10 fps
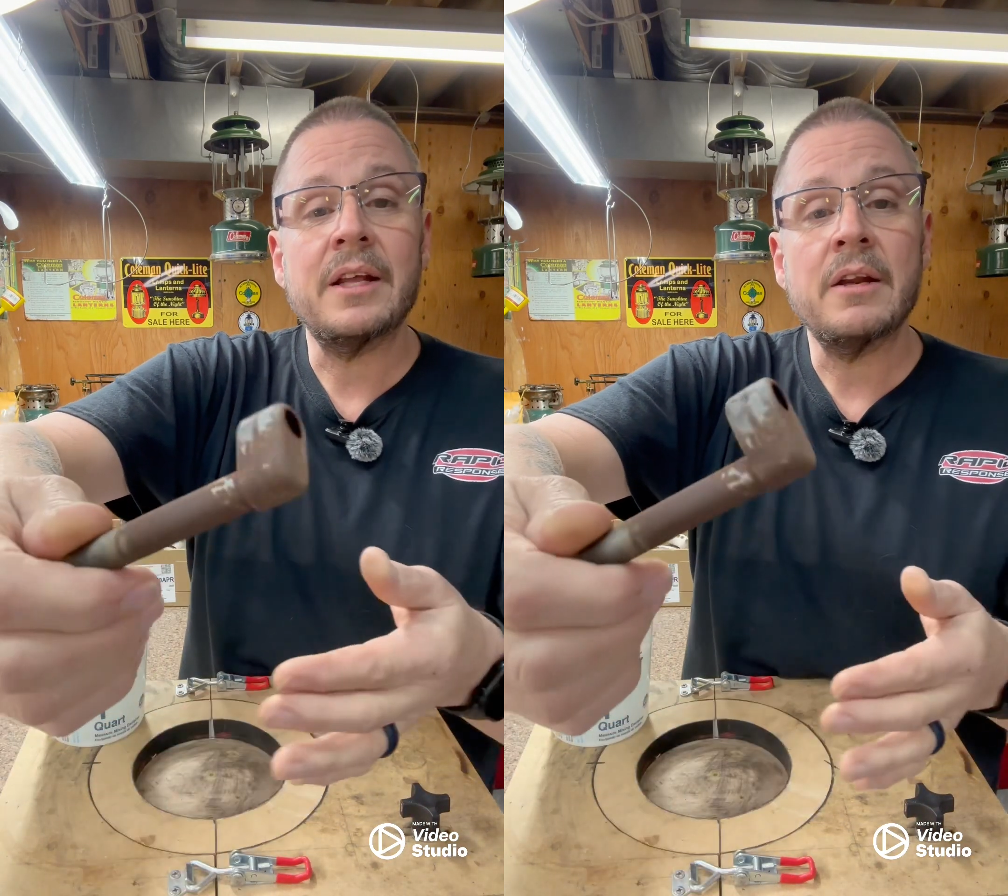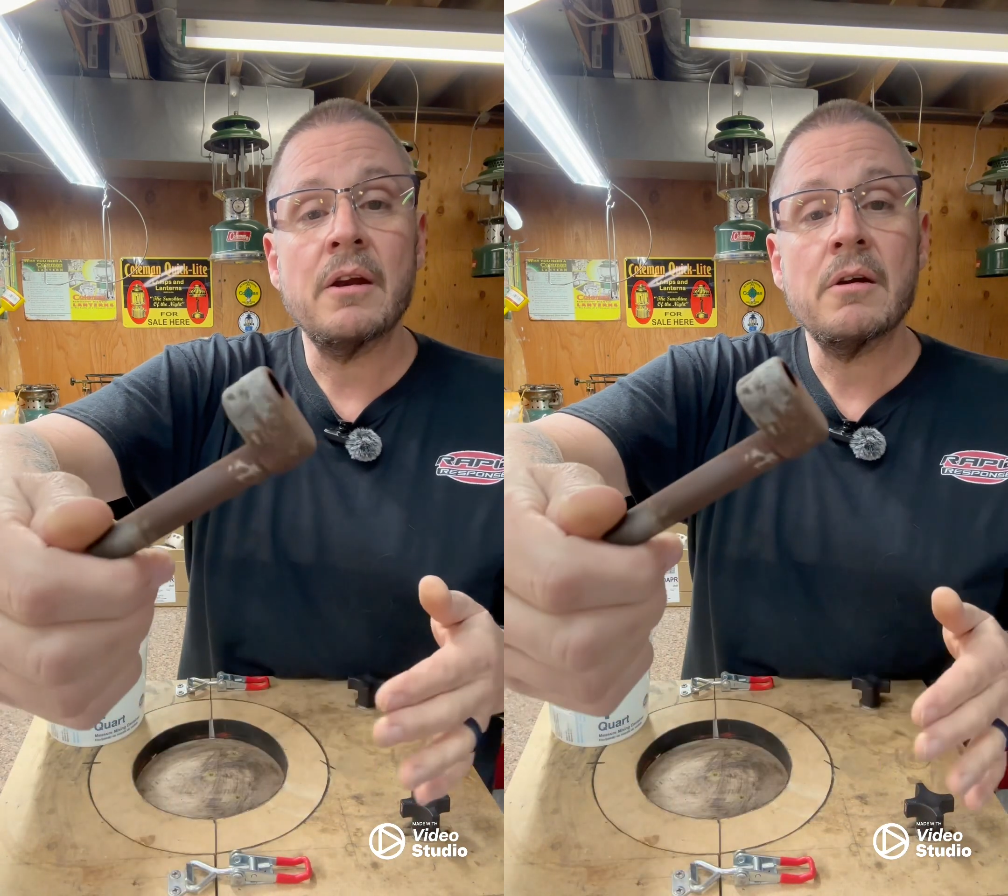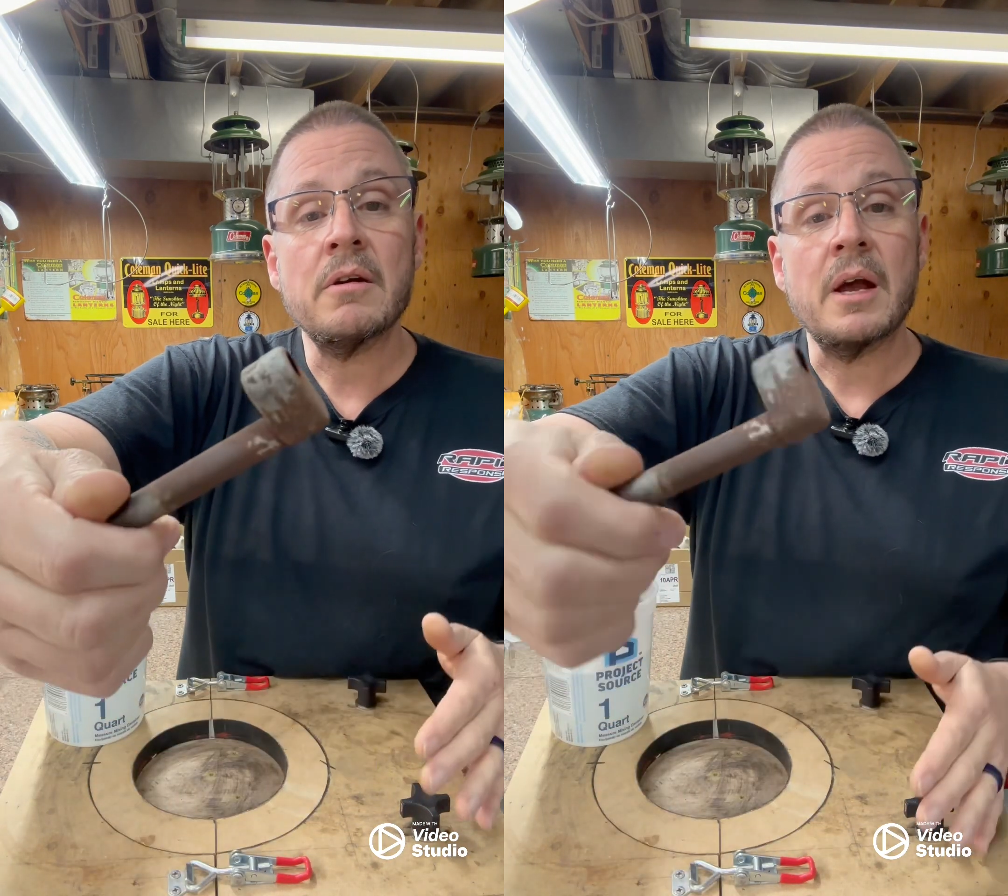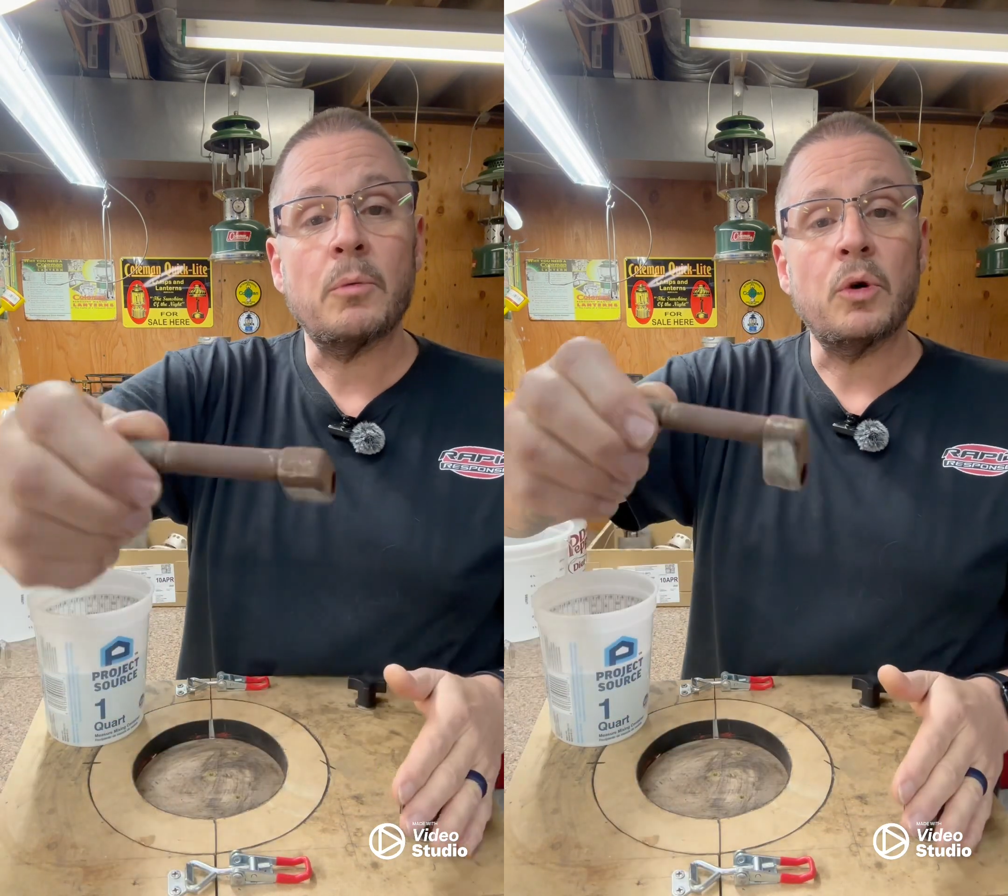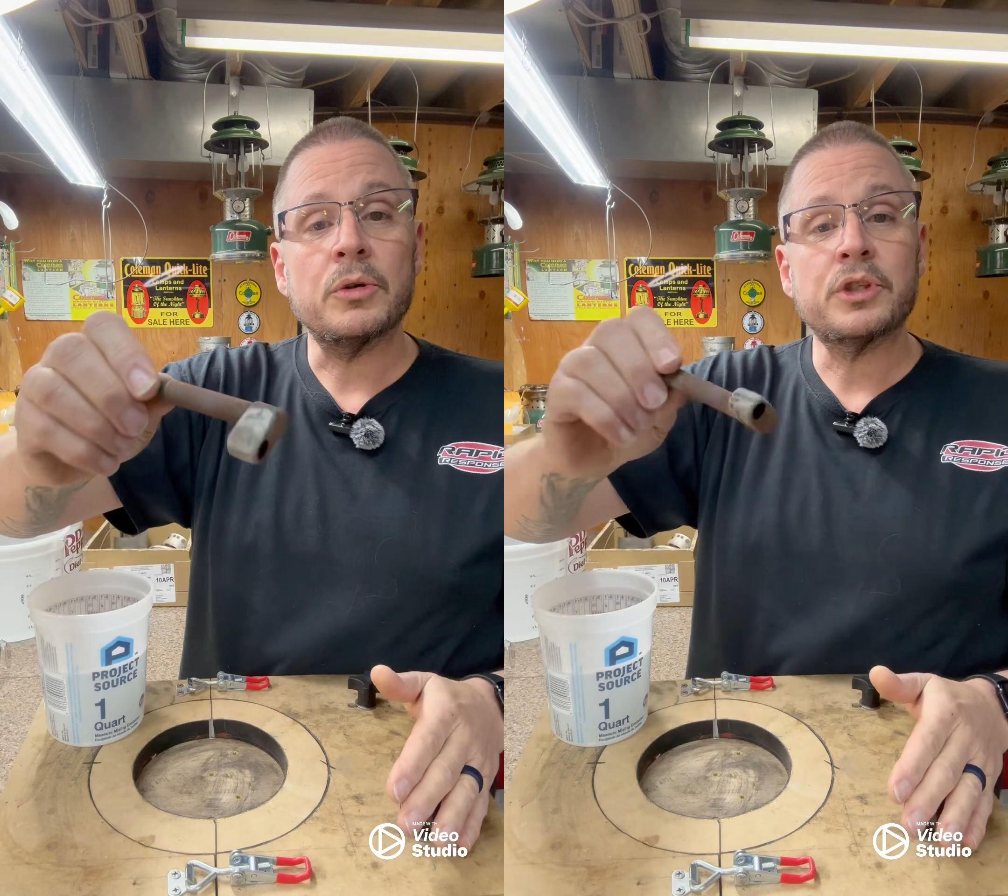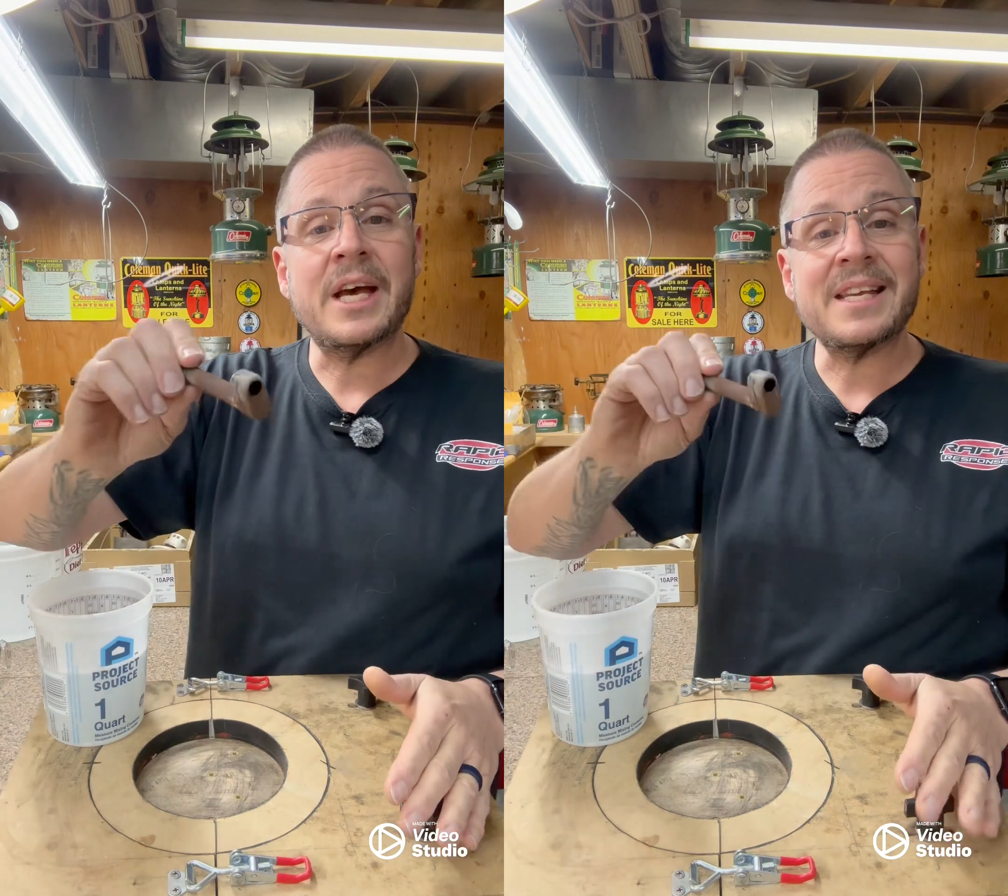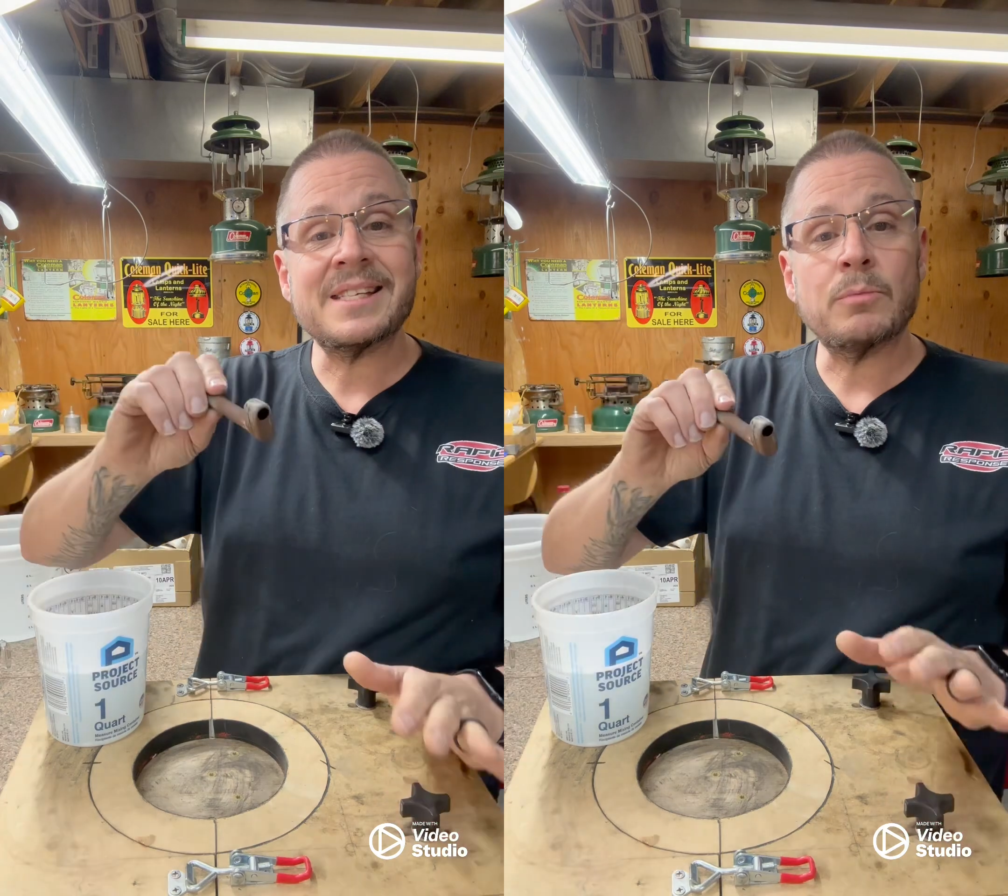here, and we'll test it.